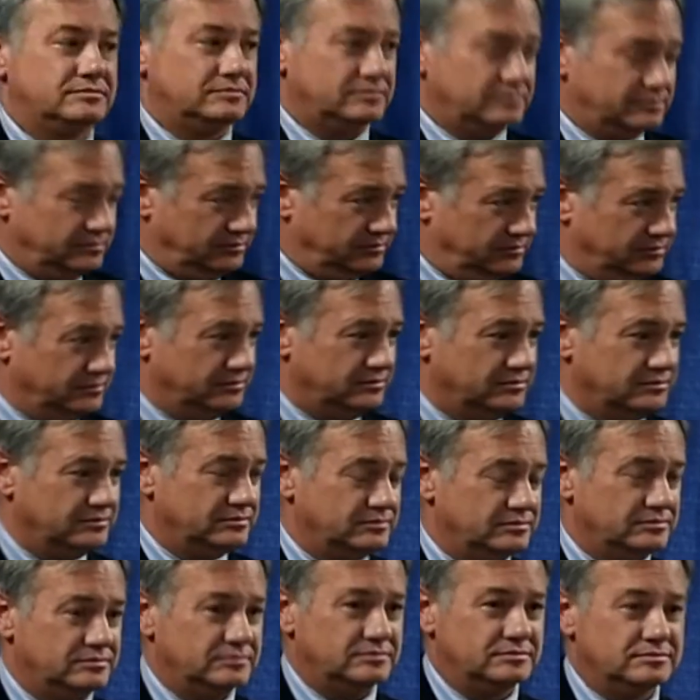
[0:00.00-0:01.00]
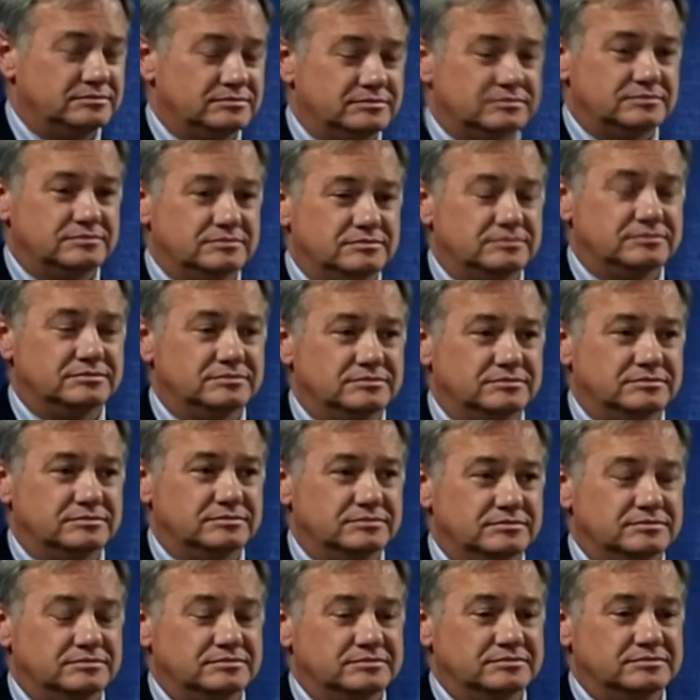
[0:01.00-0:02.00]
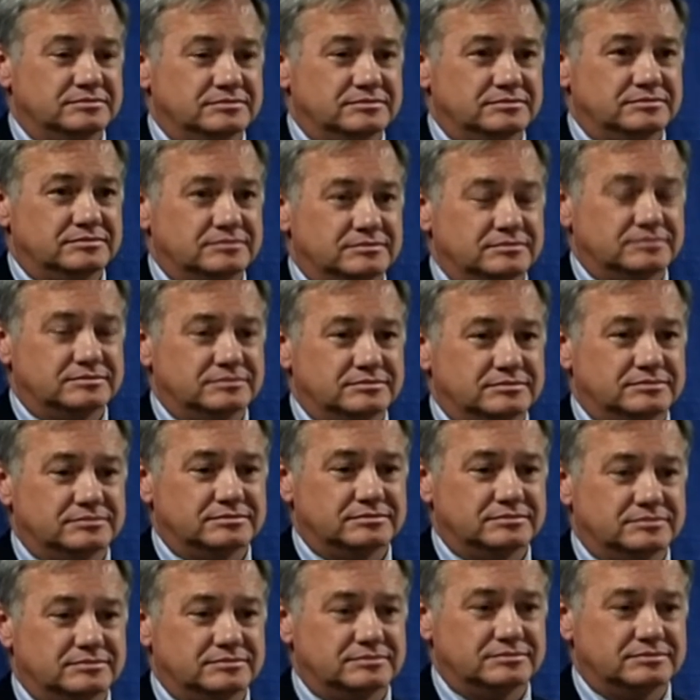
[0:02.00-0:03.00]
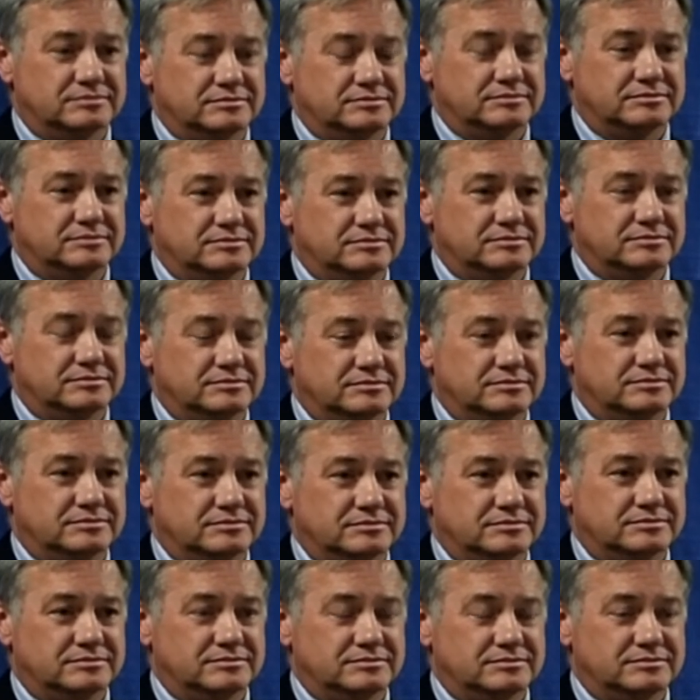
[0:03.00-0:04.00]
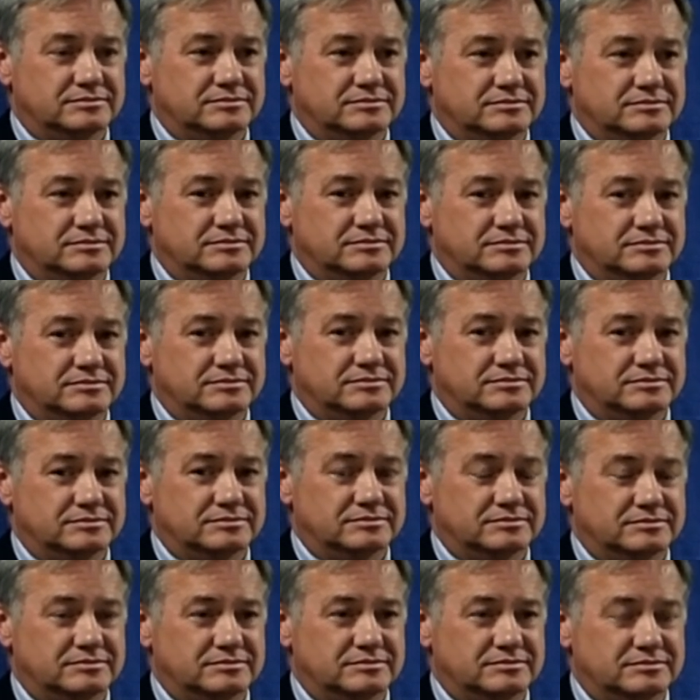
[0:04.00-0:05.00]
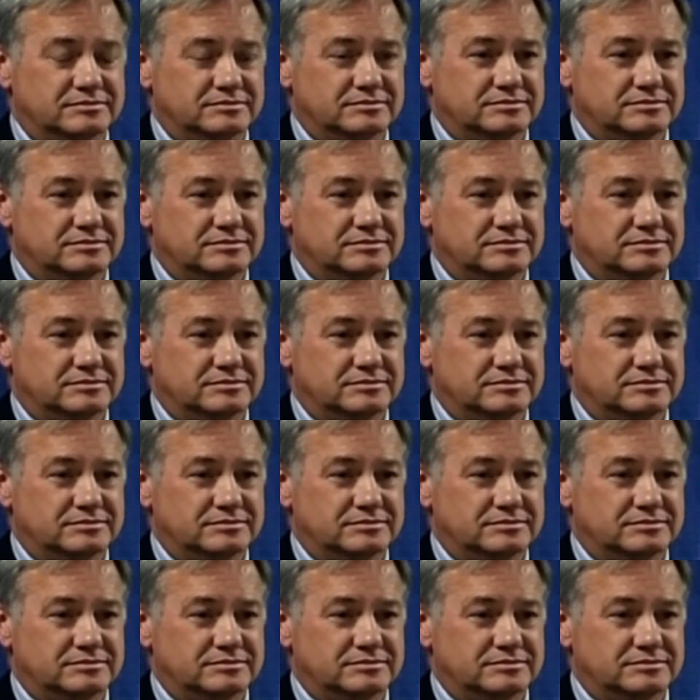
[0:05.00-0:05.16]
(silent)